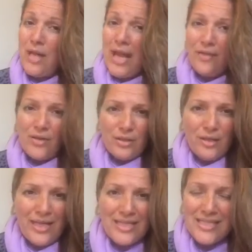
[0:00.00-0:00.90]
have a
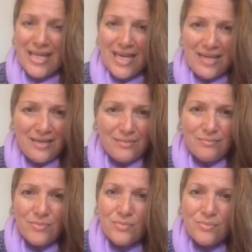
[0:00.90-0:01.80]
client say,
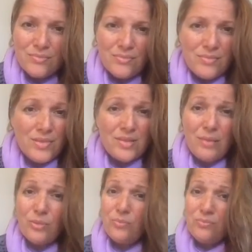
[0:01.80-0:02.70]

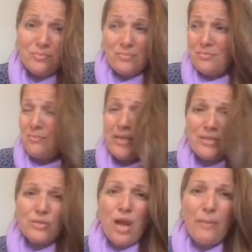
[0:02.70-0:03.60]
someone made
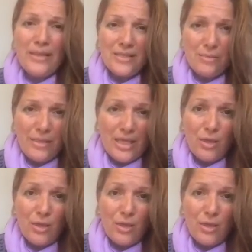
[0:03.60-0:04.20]
this comment to me,